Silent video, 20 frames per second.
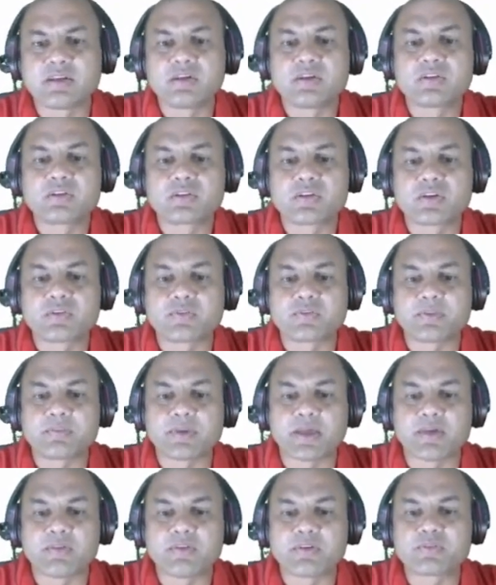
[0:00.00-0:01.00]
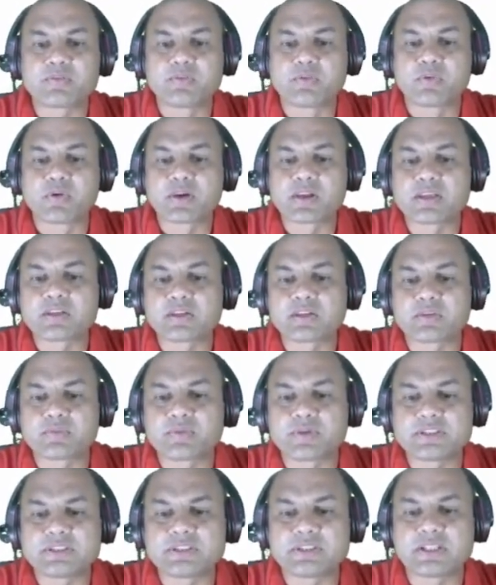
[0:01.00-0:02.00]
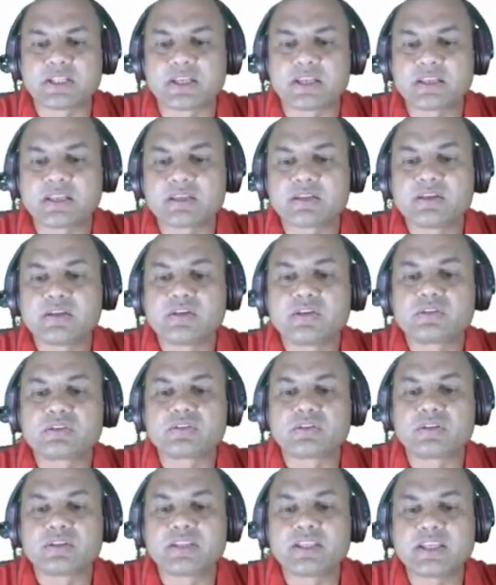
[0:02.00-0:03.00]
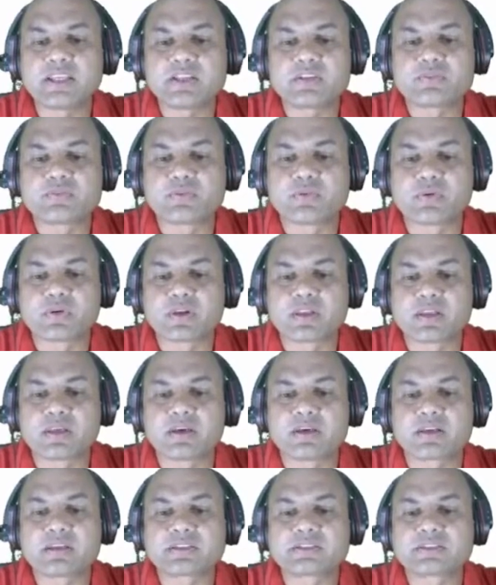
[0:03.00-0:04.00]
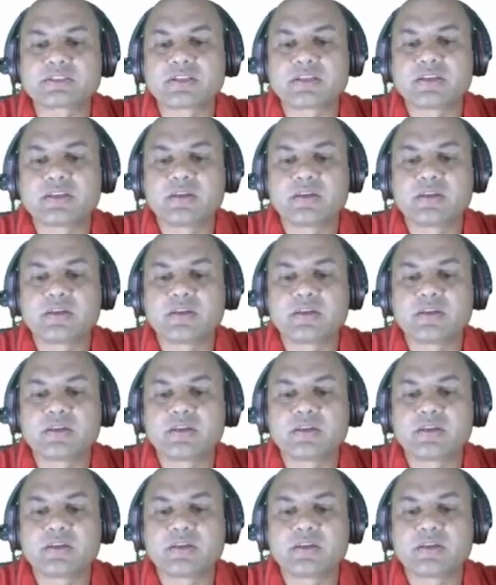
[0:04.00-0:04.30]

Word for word: So if I am having 4 years of engineering, so these 4 years